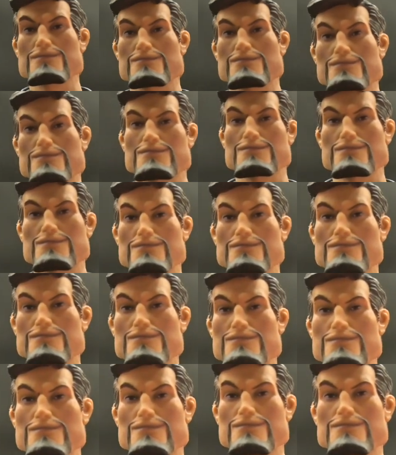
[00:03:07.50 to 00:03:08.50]
at above the
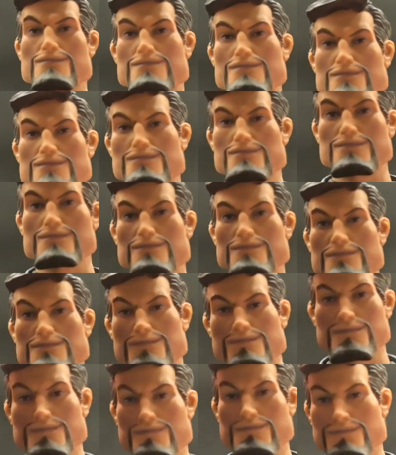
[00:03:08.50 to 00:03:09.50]
bicep and
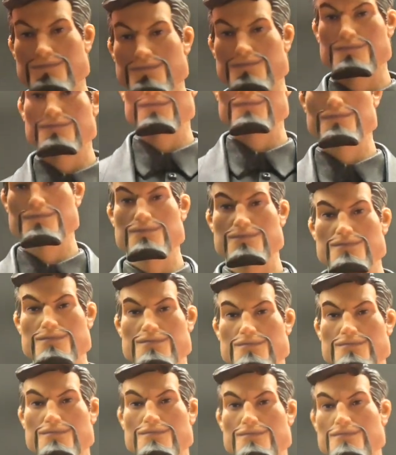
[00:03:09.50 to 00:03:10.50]
just at the elbow
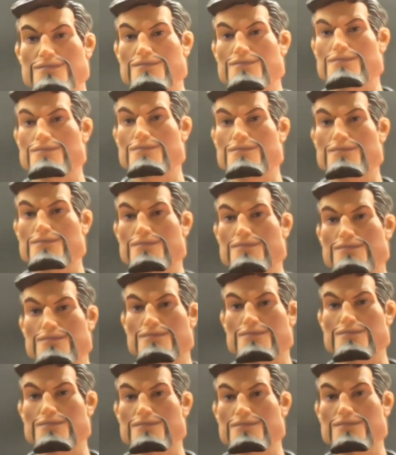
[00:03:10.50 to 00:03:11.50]
itself. So you can point all
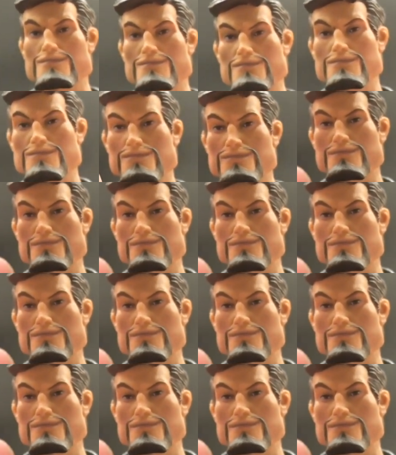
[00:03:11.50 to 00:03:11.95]
the way up.